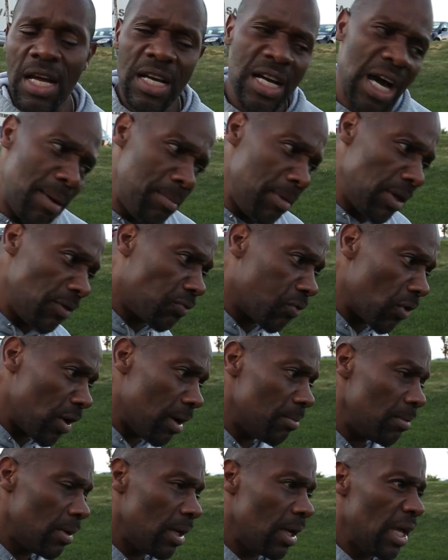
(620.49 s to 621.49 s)
coming
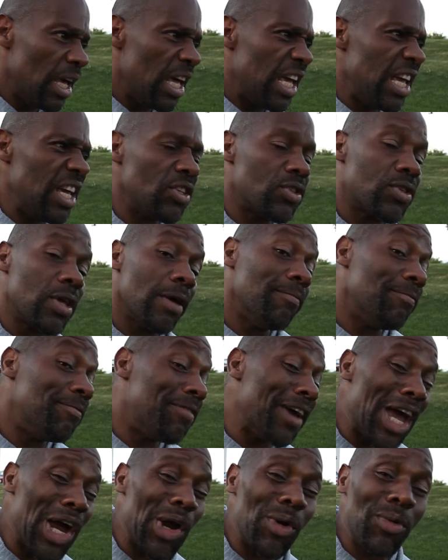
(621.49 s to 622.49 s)
from his
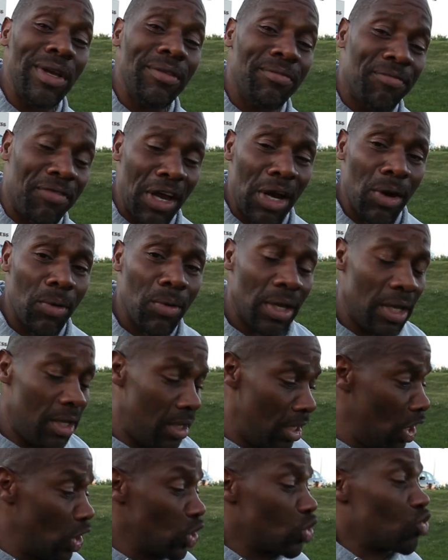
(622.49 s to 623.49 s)
very, very
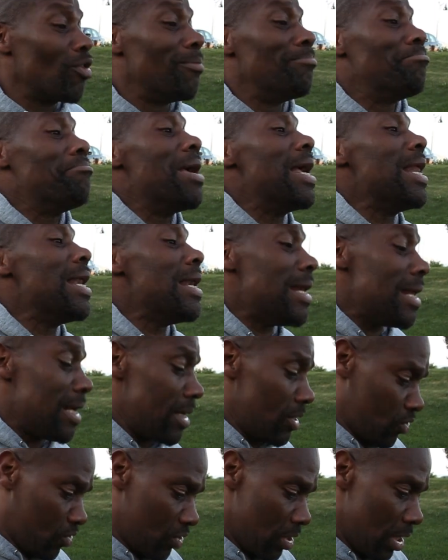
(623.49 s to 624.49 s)

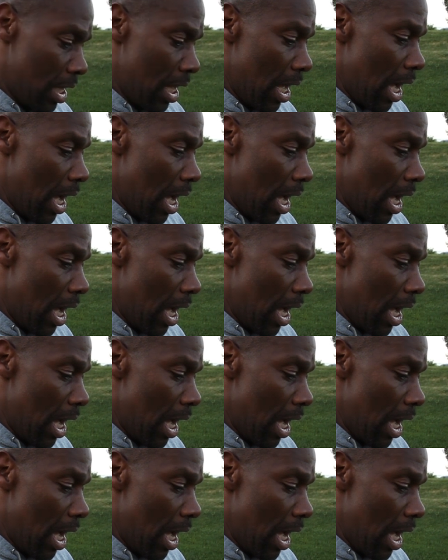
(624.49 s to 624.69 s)
tremendous,